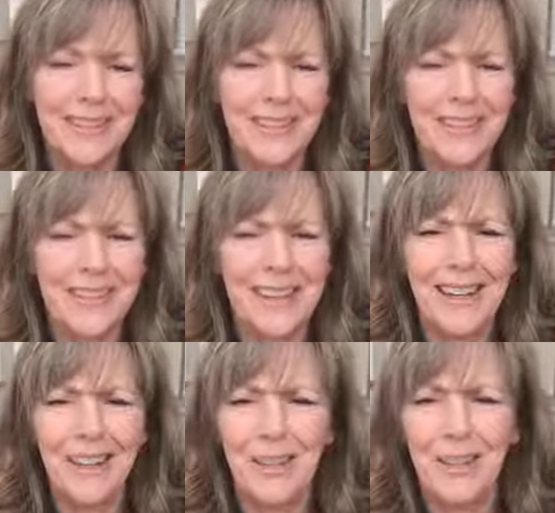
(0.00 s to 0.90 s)
That just
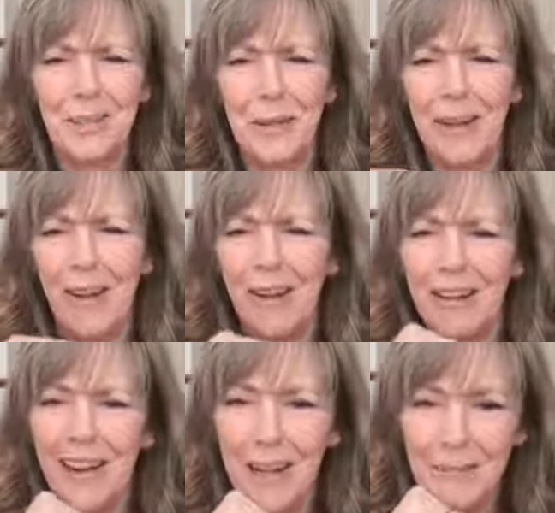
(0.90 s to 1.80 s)
kind of hurts my
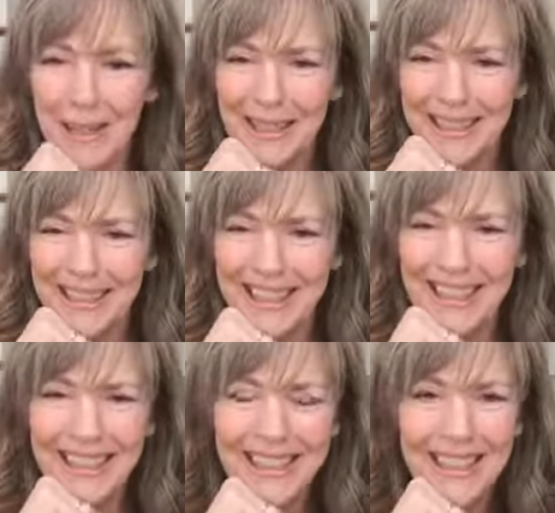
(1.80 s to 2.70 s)
heart. Hi,
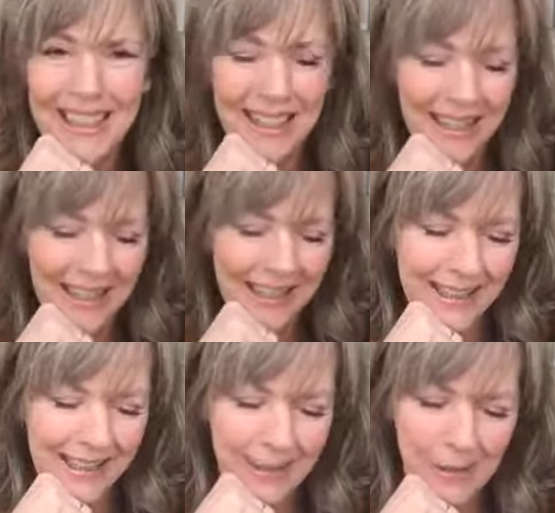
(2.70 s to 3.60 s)
Melanie.
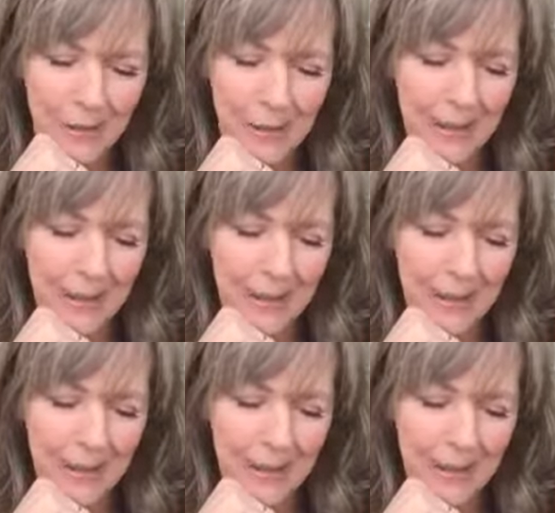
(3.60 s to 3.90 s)
Gosh.